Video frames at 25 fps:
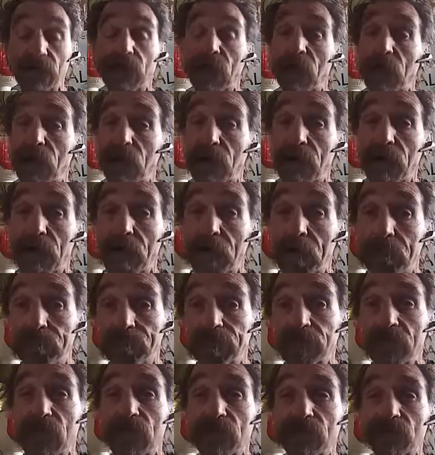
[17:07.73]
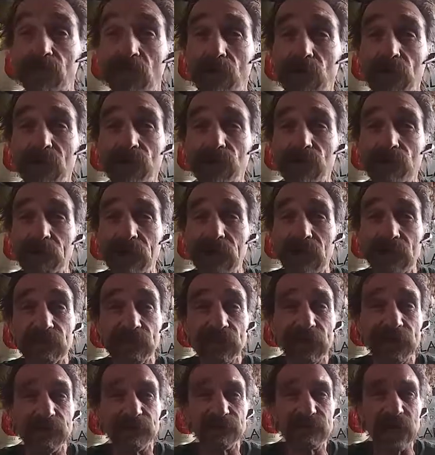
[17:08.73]
Tony Newman, I
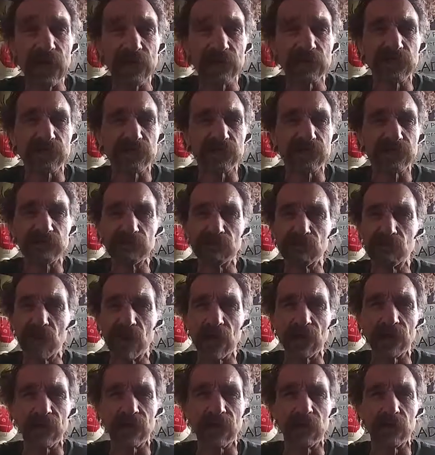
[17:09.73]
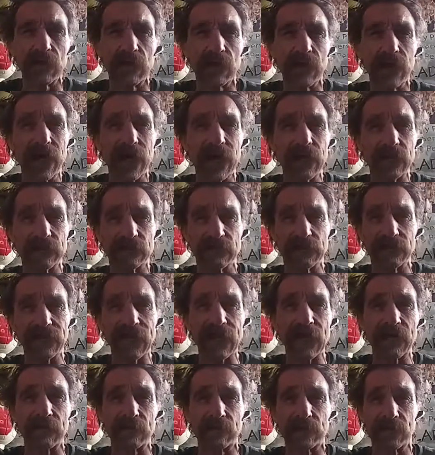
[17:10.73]
think he's down in one of the Carolinas in
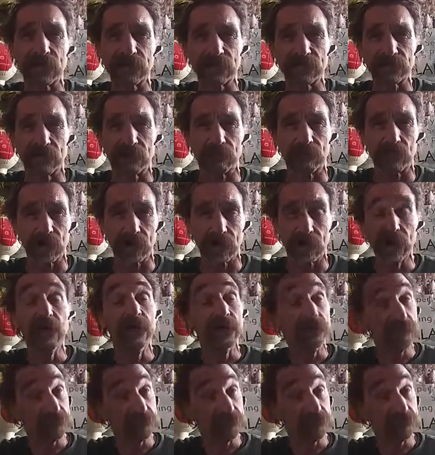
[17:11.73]
that area somewhere.